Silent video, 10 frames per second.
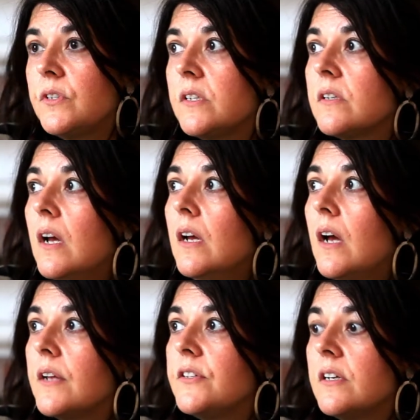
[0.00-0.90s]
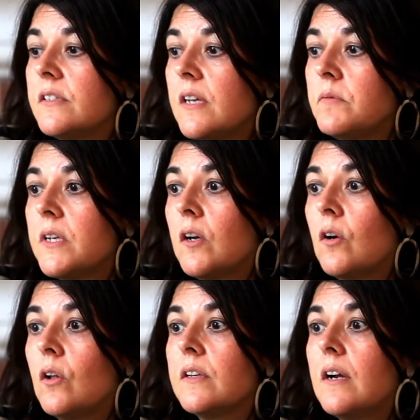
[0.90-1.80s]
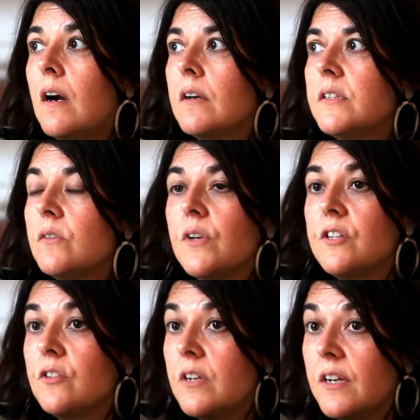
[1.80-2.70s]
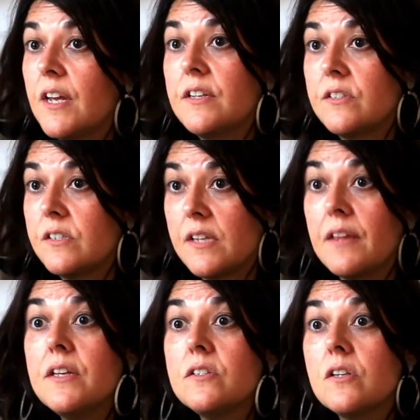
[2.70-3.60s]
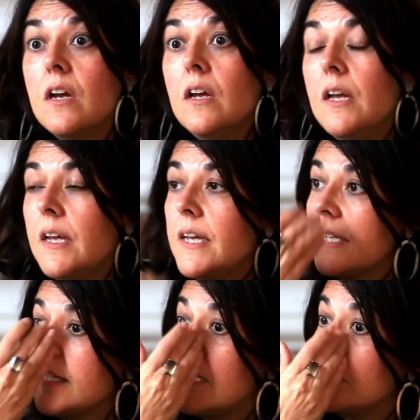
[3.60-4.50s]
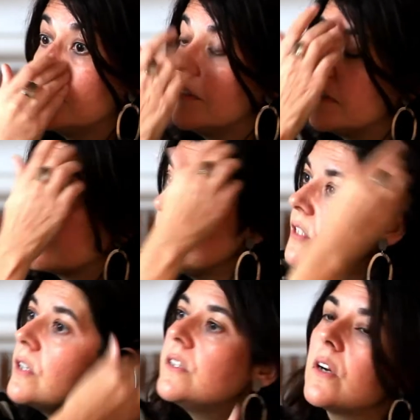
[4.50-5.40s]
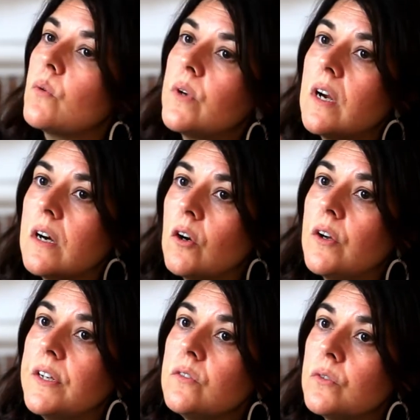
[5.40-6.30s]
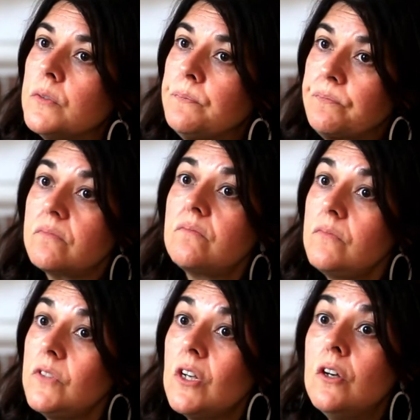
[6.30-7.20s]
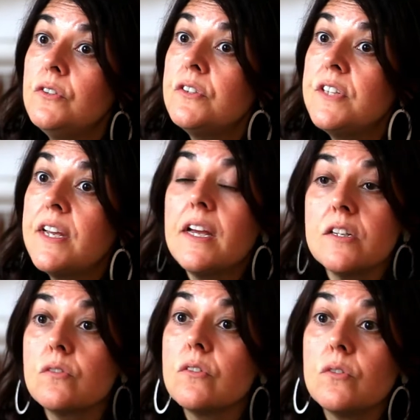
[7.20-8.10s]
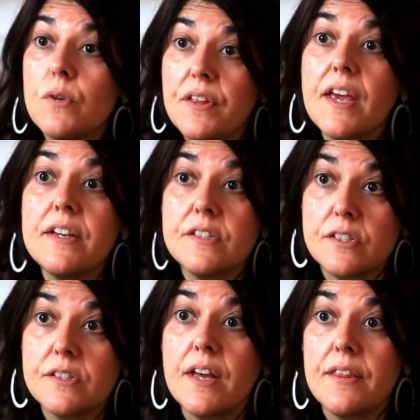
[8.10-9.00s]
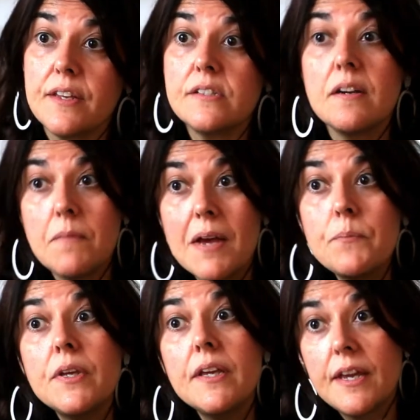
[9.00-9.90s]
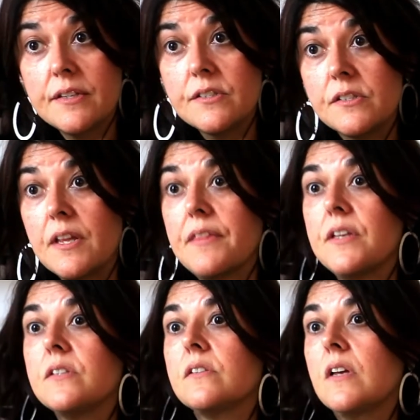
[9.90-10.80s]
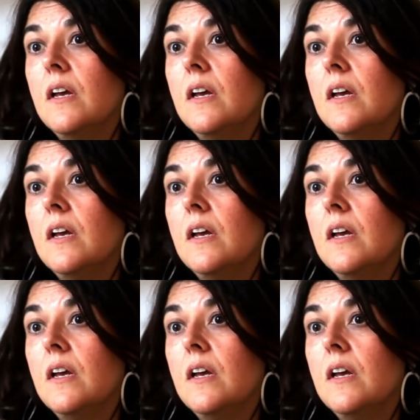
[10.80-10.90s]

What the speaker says: is a subject called Art Education and Case Studies, is that the research that we are going to undertake has to do with case studies and mapping case studies.